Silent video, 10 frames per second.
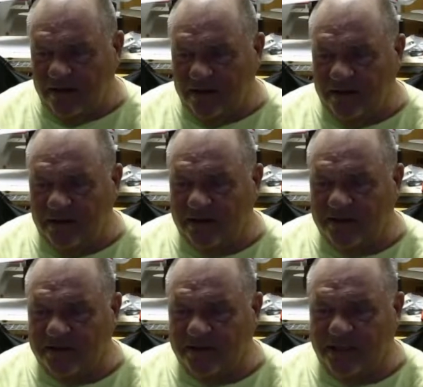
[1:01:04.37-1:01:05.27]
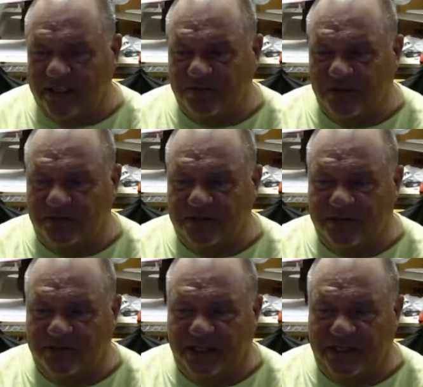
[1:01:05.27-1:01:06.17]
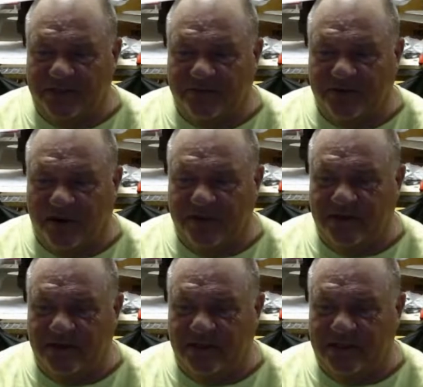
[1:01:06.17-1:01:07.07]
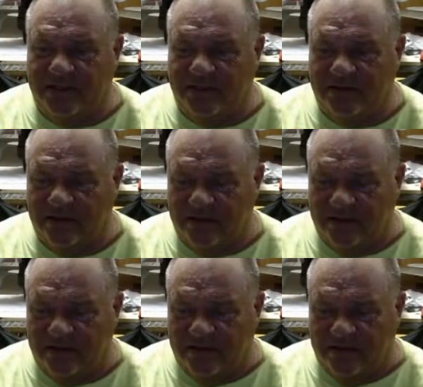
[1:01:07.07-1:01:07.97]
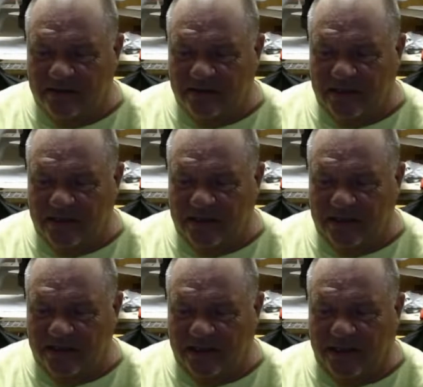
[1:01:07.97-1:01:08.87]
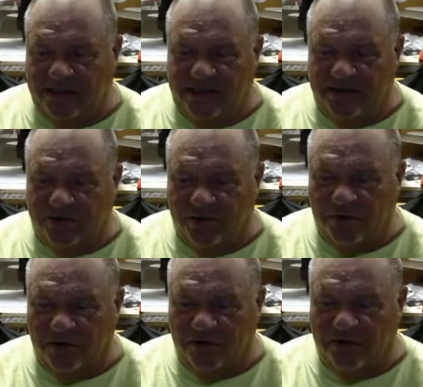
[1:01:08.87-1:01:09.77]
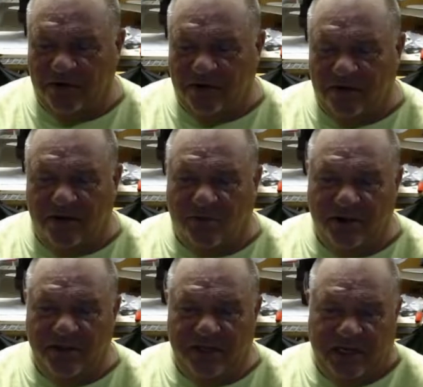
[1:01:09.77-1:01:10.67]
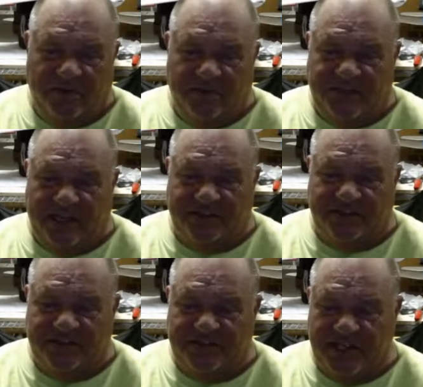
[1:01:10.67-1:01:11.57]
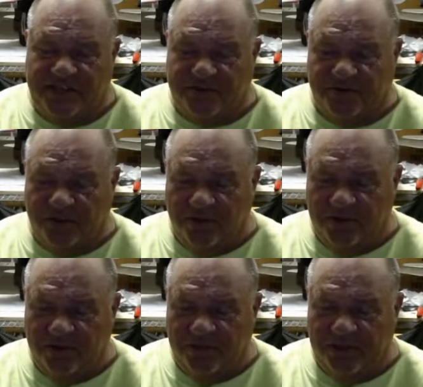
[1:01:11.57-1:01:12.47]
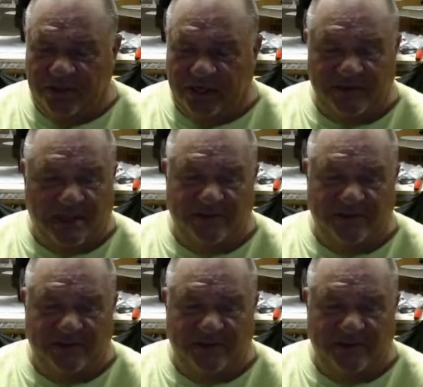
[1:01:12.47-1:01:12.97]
You know, so that's what I'm doing, man. Is I'm driving on it, and I'd like to get a roller. One of the neighbors out there, she has a roller, but I'm not.